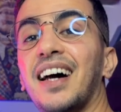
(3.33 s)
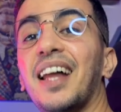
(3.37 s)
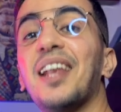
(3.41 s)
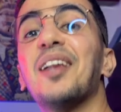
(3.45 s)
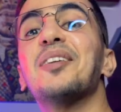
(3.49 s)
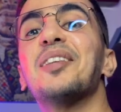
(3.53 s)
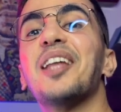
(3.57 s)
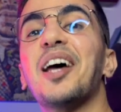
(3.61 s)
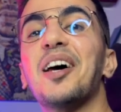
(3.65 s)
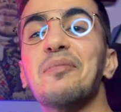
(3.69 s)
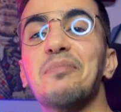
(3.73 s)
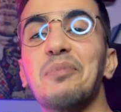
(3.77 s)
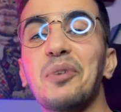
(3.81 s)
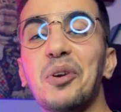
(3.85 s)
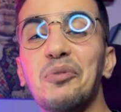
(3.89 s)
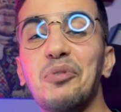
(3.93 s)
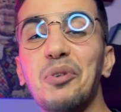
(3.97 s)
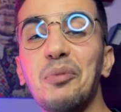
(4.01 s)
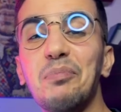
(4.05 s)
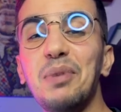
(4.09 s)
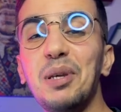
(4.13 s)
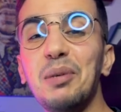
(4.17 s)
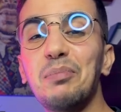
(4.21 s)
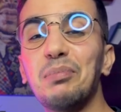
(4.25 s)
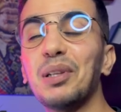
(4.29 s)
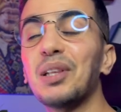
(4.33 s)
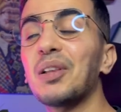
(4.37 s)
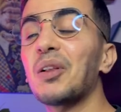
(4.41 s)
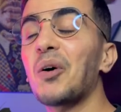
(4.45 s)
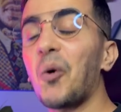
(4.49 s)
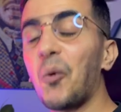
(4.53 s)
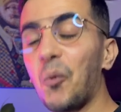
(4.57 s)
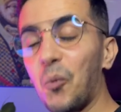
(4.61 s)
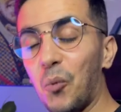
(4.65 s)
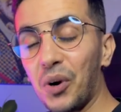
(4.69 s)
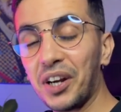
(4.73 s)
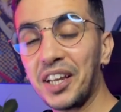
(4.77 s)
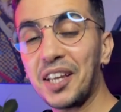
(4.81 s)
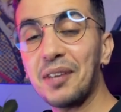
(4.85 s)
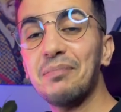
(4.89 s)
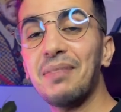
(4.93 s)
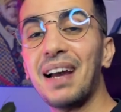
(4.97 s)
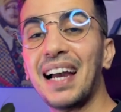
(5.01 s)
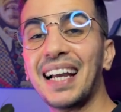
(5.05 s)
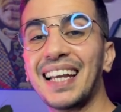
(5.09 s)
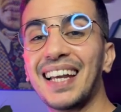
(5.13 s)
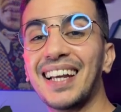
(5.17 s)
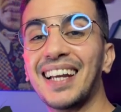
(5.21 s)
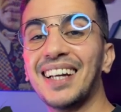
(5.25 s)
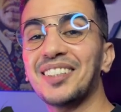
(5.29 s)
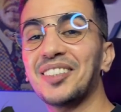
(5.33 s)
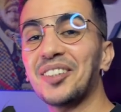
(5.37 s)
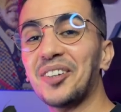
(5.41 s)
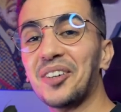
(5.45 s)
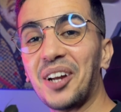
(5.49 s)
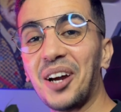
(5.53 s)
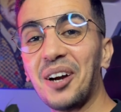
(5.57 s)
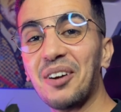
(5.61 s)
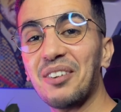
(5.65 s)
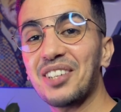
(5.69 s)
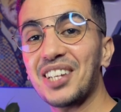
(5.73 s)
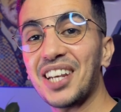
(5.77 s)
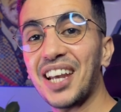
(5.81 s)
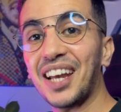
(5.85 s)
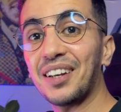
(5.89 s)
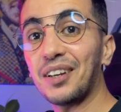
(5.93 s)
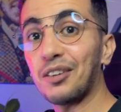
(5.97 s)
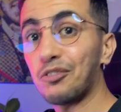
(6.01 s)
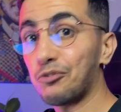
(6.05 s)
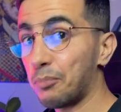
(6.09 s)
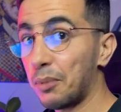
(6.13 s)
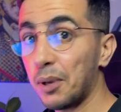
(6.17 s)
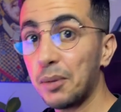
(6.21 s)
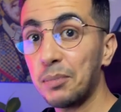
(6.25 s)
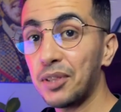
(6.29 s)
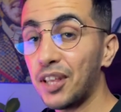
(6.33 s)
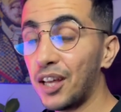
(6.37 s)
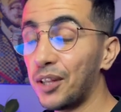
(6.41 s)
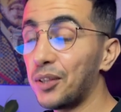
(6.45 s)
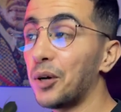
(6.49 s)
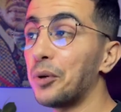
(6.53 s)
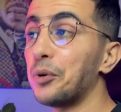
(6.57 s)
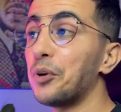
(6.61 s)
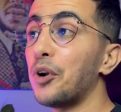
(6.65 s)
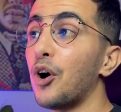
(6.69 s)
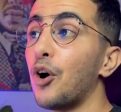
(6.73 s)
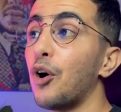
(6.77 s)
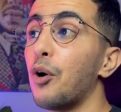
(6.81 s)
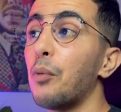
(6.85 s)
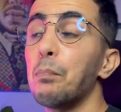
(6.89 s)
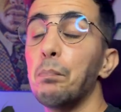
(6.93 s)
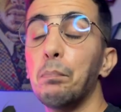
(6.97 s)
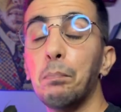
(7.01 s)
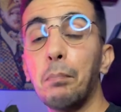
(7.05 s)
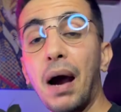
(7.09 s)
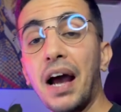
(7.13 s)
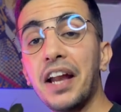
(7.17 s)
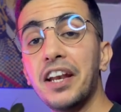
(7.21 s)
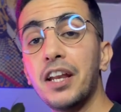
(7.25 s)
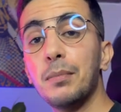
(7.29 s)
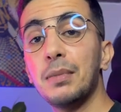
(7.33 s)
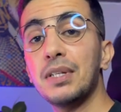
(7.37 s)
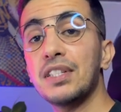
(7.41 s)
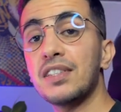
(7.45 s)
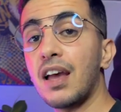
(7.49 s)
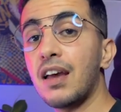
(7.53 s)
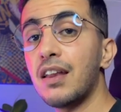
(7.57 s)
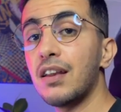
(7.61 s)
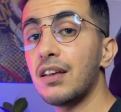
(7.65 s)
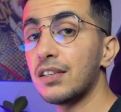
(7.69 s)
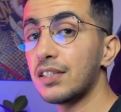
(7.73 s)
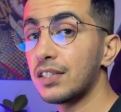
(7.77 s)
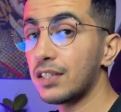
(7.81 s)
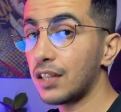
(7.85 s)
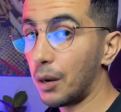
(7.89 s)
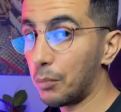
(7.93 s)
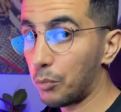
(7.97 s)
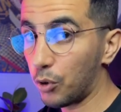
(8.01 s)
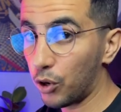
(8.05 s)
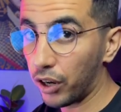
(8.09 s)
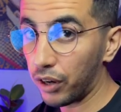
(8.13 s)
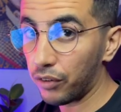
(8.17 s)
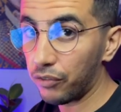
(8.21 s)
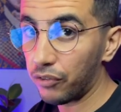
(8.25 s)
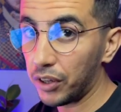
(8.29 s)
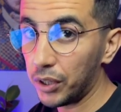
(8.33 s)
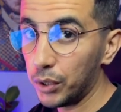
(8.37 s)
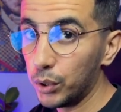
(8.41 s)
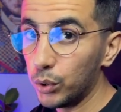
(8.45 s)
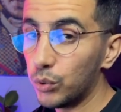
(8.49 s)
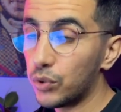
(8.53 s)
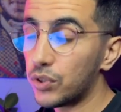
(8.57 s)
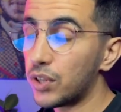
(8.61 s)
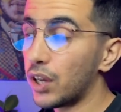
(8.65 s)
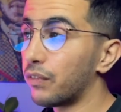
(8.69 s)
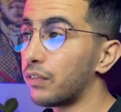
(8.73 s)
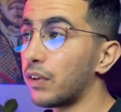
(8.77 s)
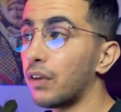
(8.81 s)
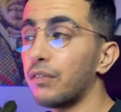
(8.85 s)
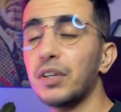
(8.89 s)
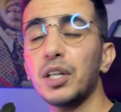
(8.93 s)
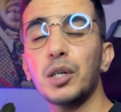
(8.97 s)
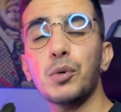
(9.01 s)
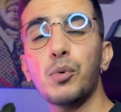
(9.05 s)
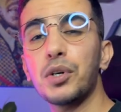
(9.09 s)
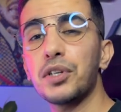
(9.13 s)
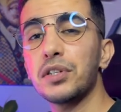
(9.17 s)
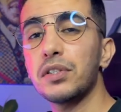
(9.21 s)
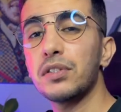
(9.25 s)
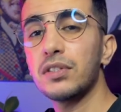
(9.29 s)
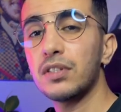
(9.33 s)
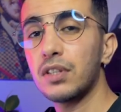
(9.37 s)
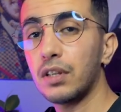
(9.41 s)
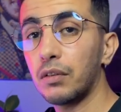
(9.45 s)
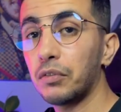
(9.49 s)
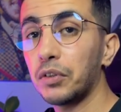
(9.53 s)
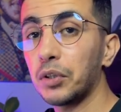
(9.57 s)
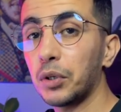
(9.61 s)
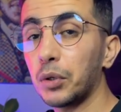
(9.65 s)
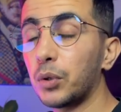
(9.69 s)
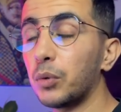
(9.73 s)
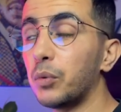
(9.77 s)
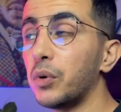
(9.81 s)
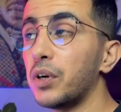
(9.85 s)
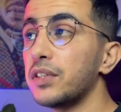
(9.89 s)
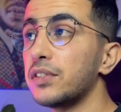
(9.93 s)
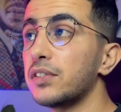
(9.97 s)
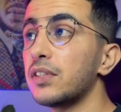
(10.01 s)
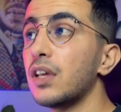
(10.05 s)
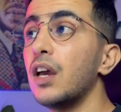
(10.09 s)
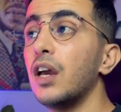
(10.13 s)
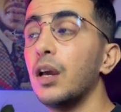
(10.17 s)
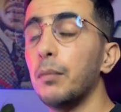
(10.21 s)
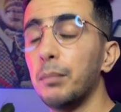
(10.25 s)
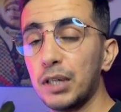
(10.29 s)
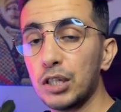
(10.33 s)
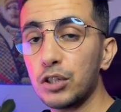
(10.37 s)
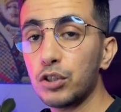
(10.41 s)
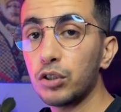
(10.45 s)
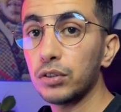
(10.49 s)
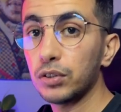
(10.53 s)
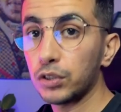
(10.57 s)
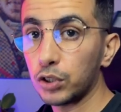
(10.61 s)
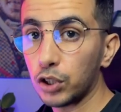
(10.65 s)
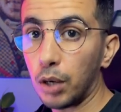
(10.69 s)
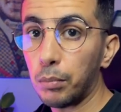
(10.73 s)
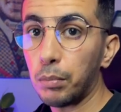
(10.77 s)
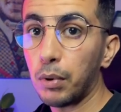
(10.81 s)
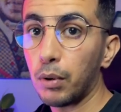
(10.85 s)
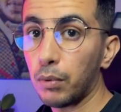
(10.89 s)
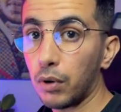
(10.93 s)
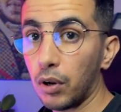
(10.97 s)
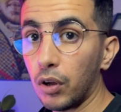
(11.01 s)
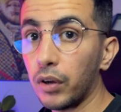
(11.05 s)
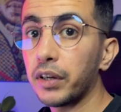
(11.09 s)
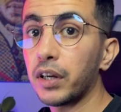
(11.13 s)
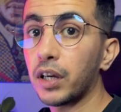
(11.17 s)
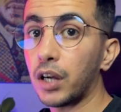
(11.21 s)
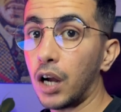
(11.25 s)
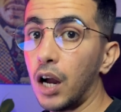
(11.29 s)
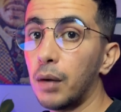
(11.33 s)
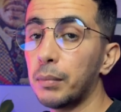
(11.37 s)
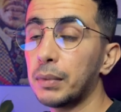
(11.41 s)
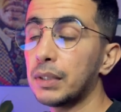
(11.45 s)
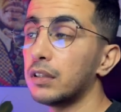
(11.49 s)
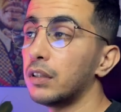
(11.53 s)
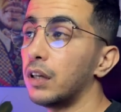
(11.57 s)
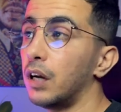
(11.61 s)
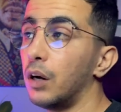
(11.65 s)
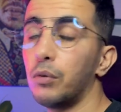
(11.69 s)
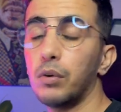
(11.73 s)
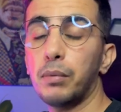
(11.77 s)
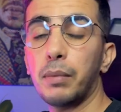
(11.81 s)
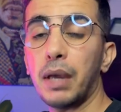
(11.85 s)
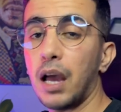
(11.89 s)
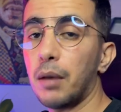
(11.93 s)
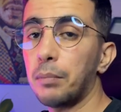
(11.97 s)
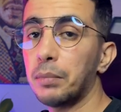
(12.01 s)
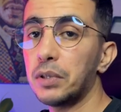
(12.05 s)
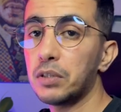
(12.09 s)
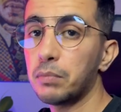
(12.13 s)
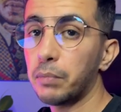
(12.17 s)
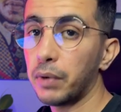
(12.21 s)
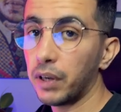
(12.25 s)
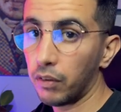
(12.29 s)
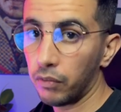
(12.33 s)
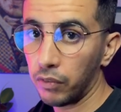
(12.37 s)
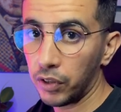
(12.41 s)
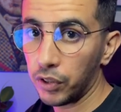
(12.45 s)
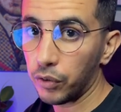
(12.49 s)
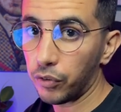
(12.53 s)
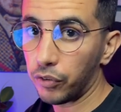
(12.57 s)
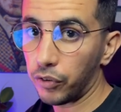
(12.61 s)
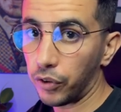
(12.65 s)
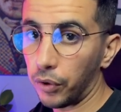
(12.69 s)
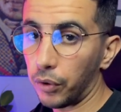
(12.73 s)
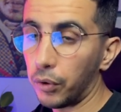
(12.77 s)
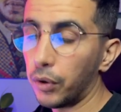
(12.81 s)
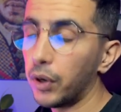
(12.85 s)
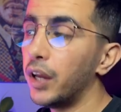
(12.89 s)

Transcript: Hello there, beautiful people. Welcome back again to On How channel. For people that don't know, my name is Enes. I'm working for you. So if you have any questions or video requests, make sure to drop online a comment. I will be happy to make a video for you.